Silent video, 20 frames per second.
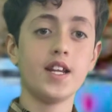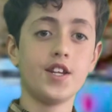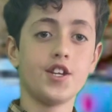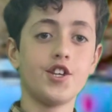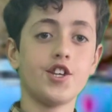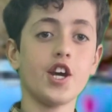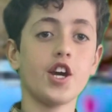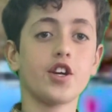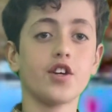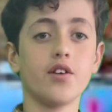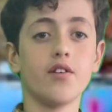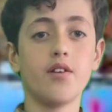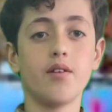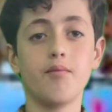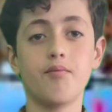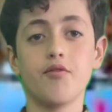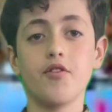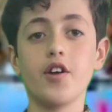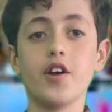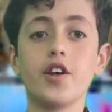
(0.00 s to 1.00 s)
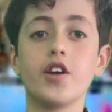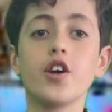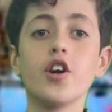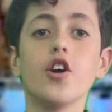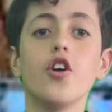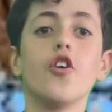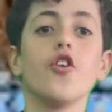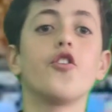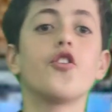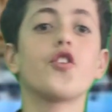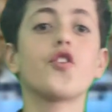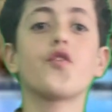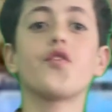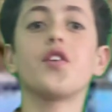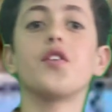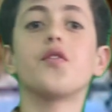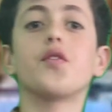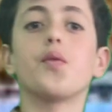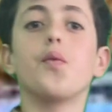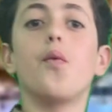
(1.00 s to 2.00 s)
second break just for
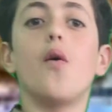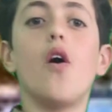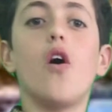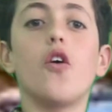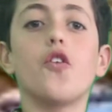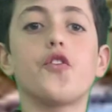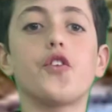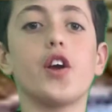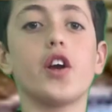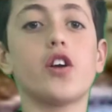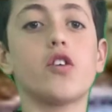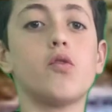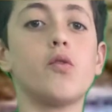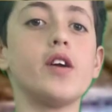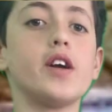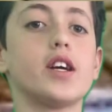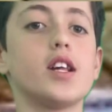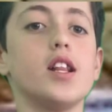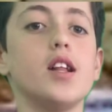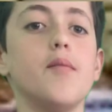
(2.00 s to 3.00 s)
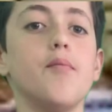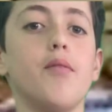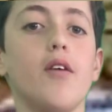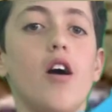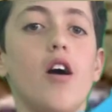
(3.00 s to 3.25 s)
you to watch a quick clip